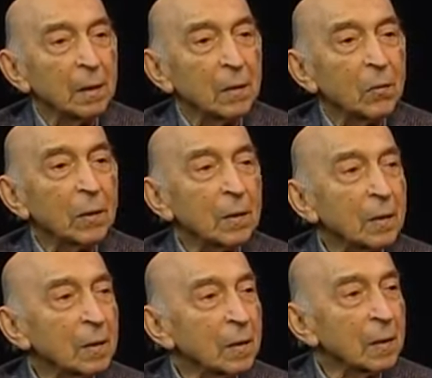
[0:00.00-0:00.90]
what
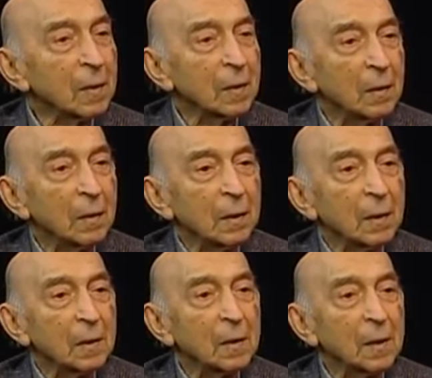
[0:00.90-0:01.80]
is this
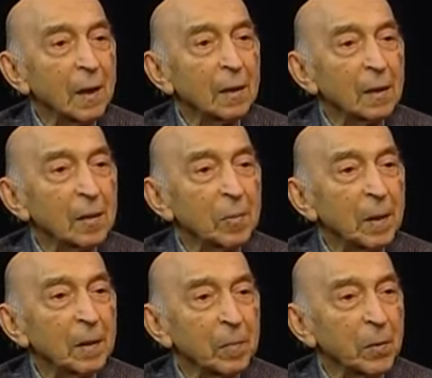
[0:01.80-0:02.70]

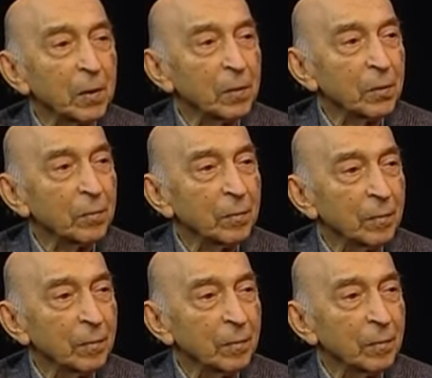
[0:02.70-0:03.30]
state-space approach.